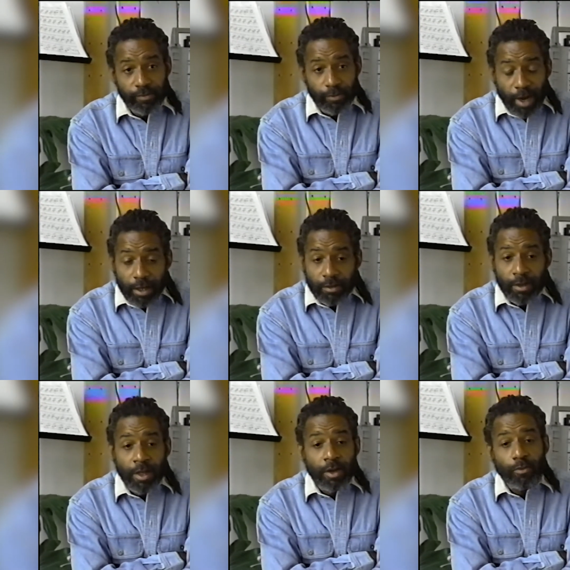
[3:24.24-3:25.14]
Toronto
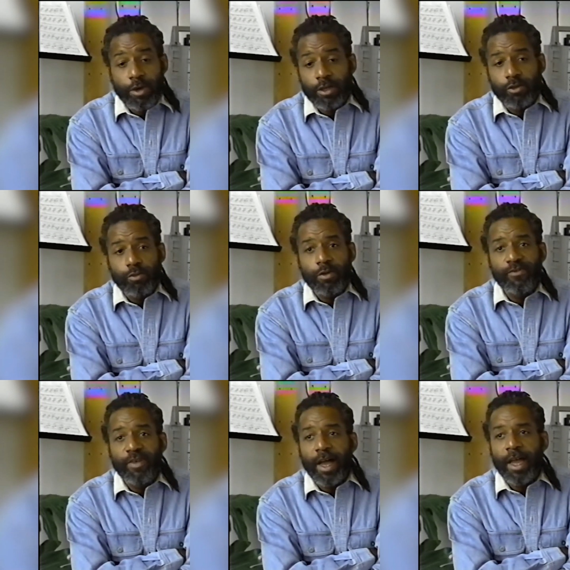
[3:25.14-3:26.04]
where you will
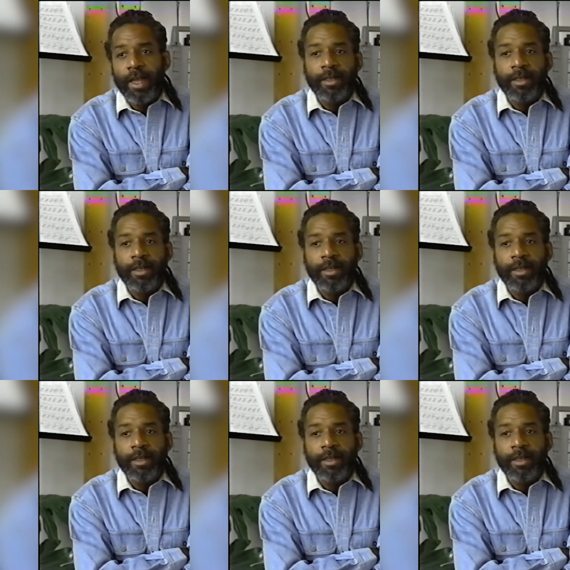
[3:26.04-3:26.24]
find